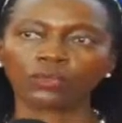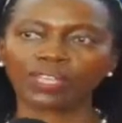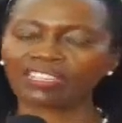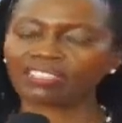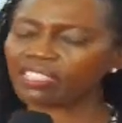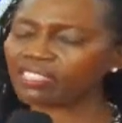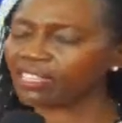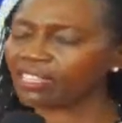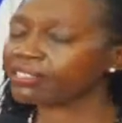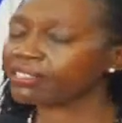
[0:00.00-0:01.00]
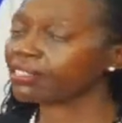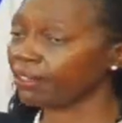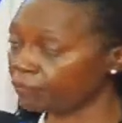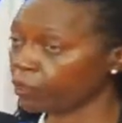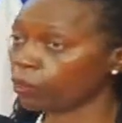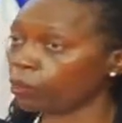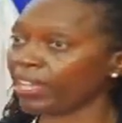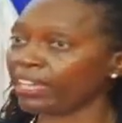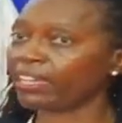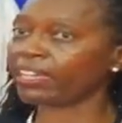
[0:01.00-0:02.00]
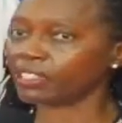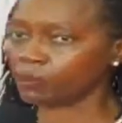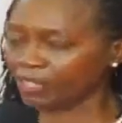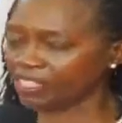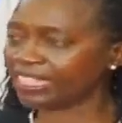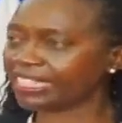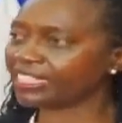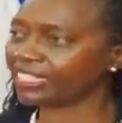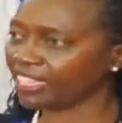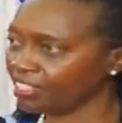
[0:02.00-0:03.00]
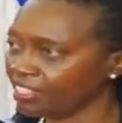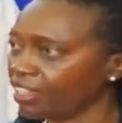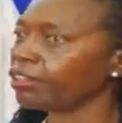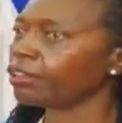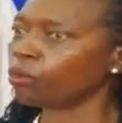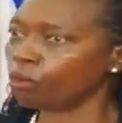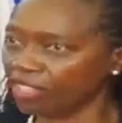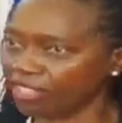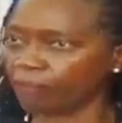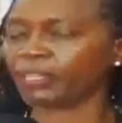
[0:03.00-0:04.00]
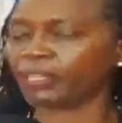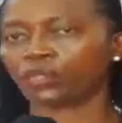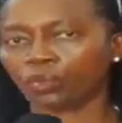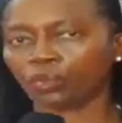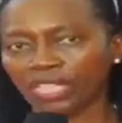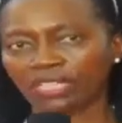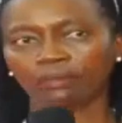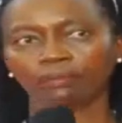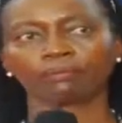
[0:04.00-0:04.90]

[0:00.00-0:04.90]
to the Christians everywhere, and especially in Kenya, who hear me today.